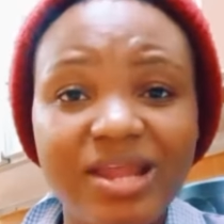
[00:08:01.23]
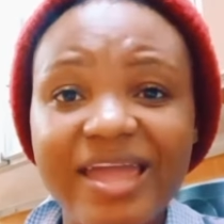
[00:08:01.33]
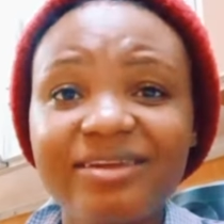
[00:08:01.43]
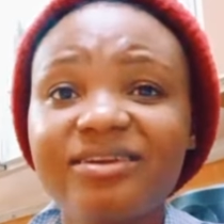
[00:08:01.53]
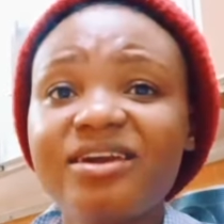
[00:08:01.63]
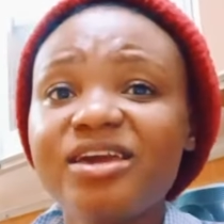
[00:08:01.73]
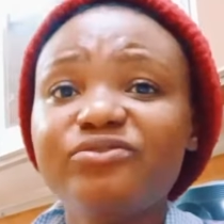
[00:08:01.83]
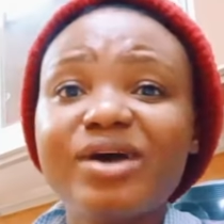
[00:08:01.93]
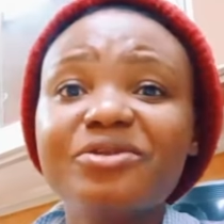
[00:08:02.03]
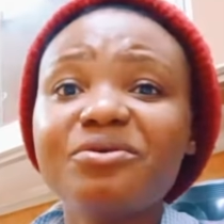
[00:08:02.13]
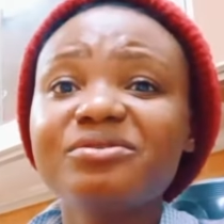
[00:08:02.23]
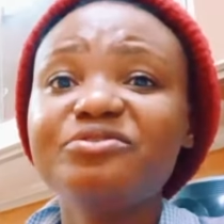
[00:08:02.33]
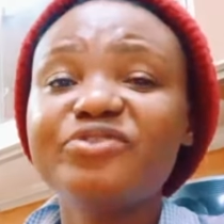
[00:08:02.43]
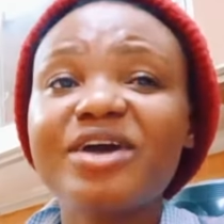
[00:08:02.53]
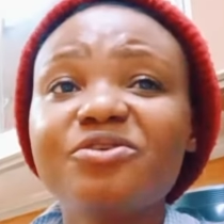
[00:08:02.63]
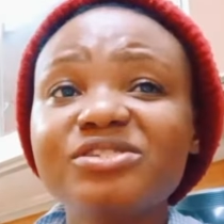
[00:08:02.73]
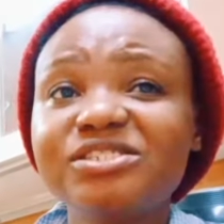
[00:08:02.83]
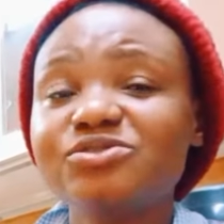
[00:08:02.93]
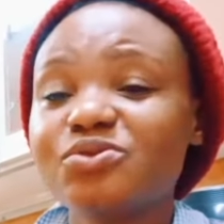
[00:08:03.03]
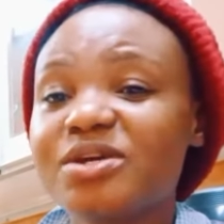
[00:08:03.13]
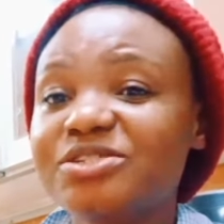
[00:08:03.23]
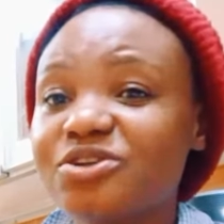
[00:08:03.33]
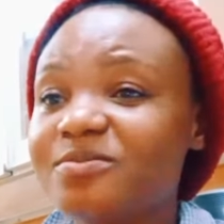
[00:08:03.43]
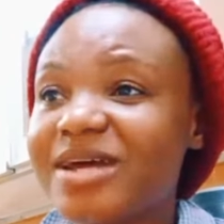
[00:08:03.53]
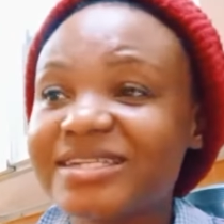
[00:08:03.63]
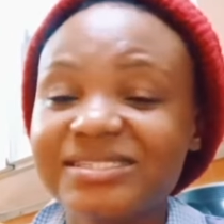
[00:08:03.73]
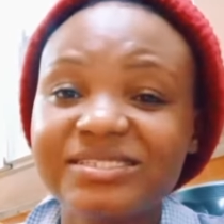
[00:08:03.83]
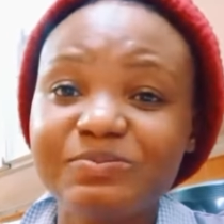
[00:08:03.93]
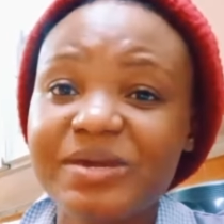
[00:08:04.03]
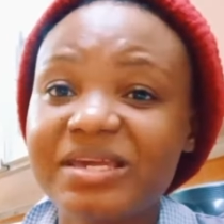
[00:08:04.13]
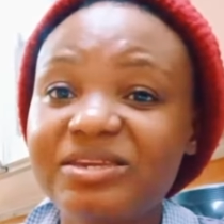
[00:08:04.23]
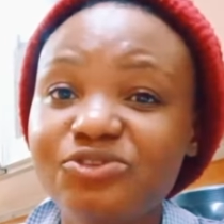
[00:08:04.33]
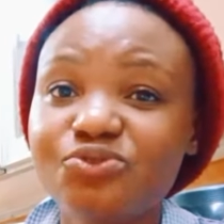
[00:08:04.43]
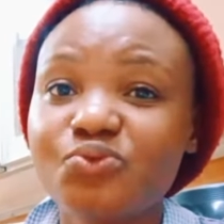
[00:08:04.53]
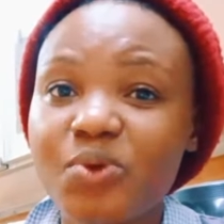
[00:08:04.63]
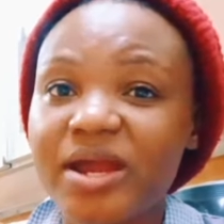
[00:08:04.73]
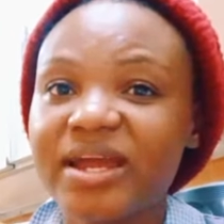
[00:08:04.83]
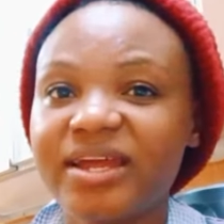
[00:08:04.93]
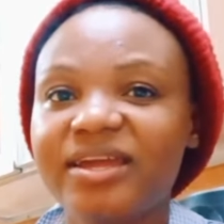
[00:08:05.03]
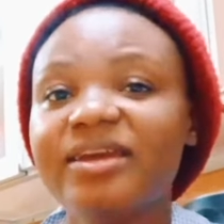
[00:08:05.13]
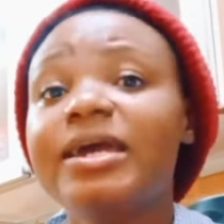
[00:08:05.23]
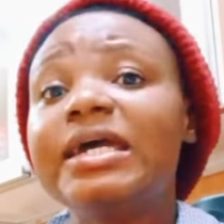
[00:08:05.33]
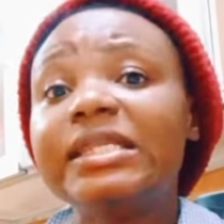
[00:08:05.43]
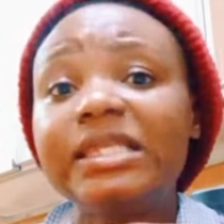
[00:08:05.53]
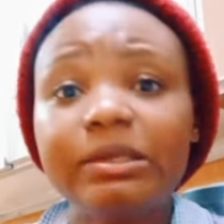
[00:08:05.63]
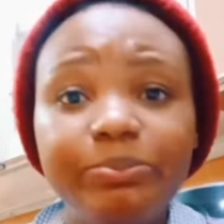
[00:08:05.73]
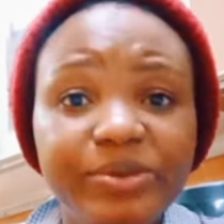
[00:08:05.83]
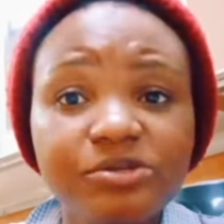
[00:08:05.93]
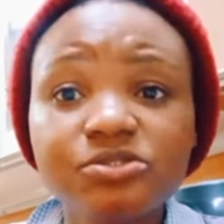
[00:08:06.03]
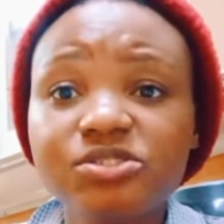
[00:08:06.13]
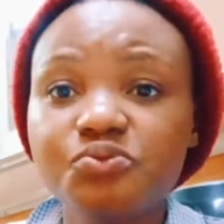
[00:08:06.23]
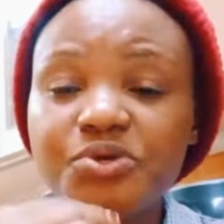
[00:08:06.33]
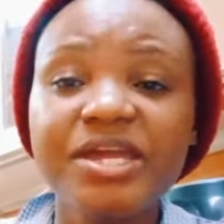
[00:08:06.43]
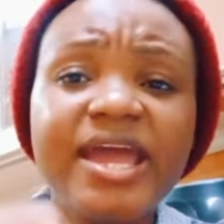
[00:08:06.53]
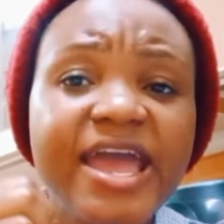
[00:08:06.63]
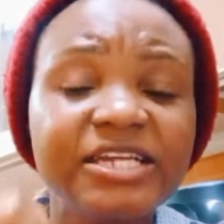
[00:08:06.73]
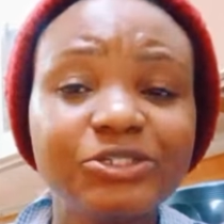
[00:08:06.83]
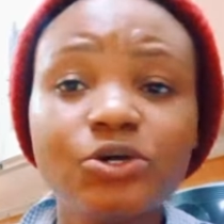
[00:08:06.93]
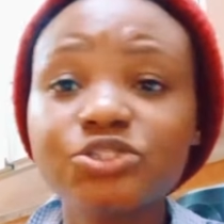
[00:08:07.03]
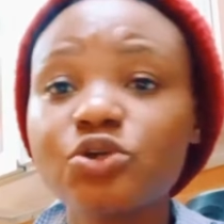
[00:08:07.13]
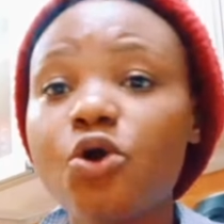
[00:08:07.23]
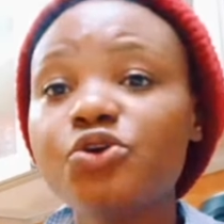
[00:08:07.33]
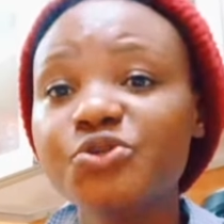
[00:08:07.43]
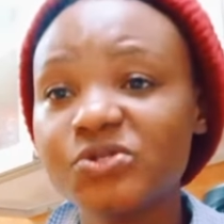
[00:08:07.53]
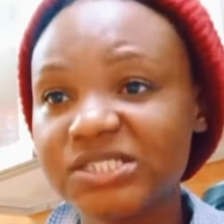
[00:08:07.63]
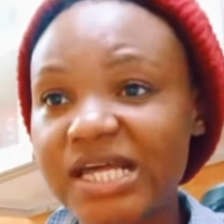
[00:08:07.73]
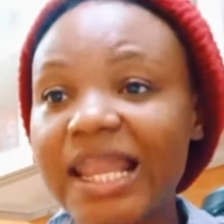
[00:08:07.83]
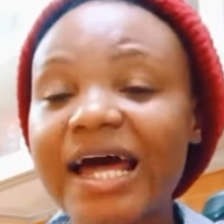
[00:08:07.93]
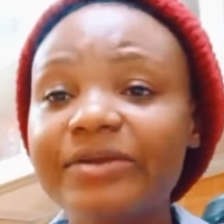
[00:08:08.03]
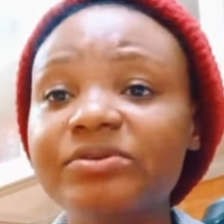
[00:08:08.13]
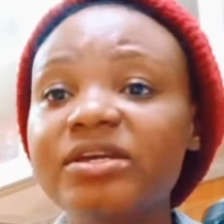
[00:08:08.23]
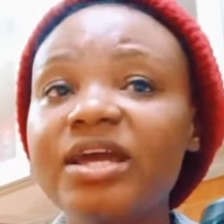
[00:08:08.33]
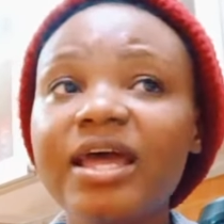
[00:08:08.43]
Like you are not, if you are not into a job that is paying you well, hey, the bills will exhaust all your salary.